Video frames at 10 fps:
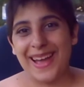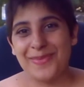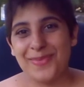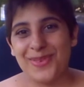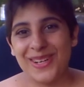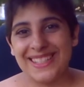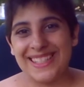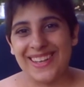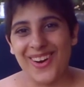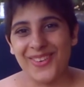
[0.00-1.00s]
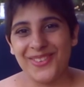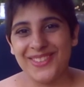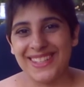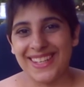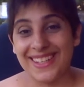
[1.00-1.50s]
pretty
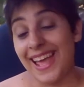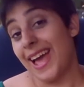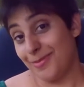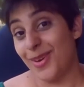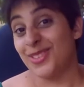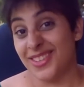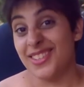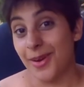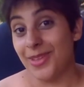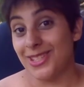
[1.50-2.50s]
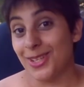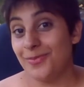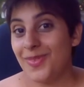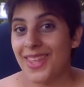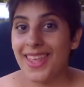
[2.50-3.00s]
often, and most of the time they do.
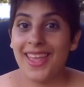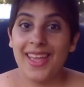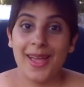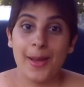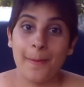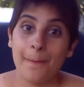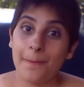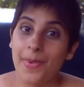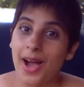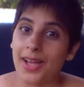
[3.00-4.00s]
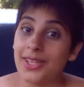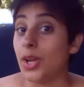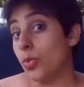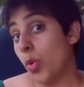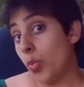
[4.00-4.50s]
But you
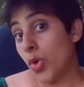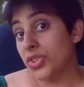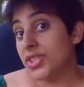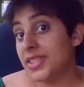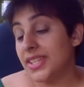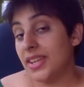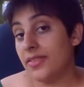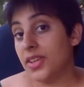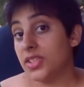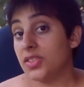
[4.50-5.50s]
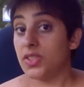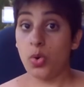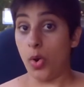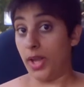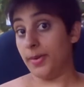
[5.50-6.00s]
know, what's the significance of the
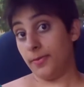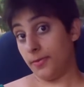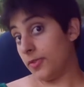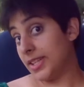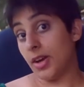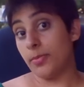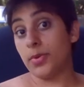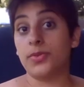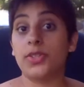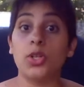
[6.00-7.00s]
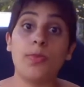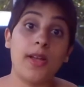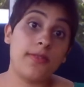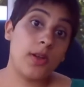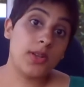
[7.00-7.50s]
toy, for example? So you
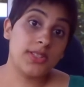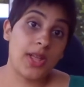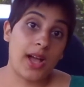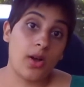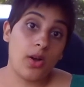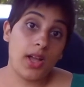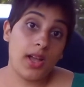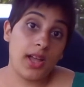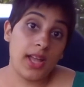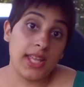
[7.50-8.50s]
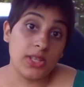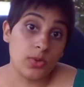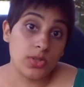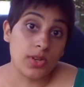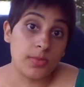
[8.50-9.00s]
might focus that in
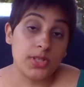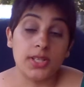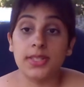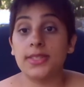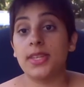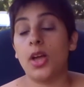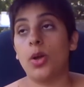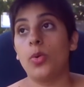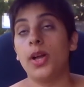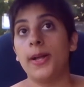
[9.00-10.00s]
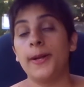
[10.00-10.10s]
your description. So